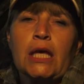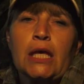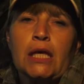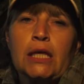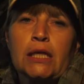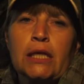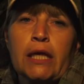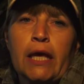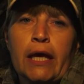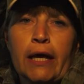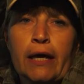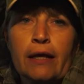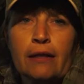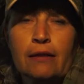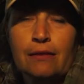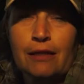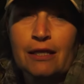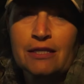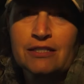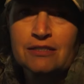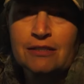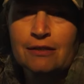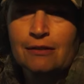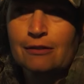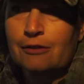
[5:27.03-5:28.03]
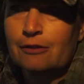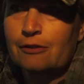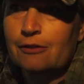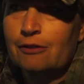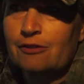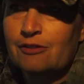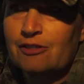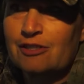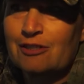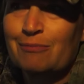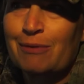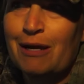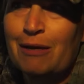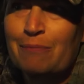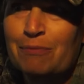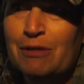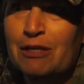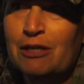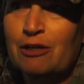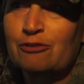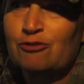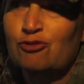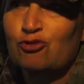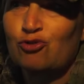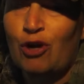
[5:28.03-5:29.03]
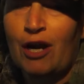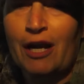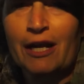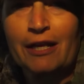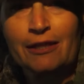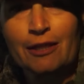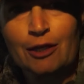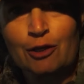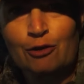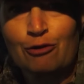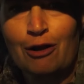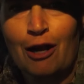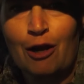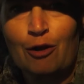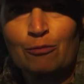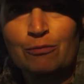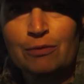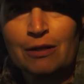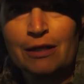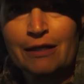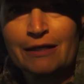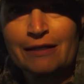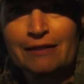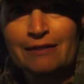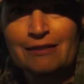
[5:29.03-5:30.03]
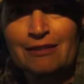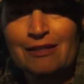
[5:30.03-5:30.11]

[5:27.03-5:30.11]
Yeah, lesson learned. I might be drying the ground blind.